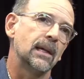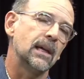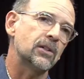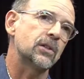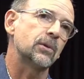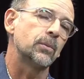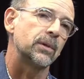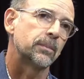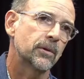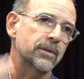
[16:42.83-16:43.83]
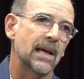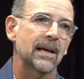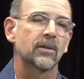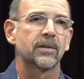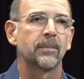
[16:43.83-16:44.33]
The issue with most
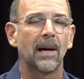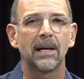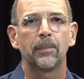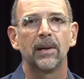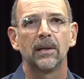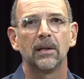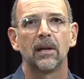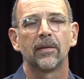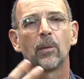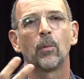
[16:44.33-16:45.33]
actors, in my opinion,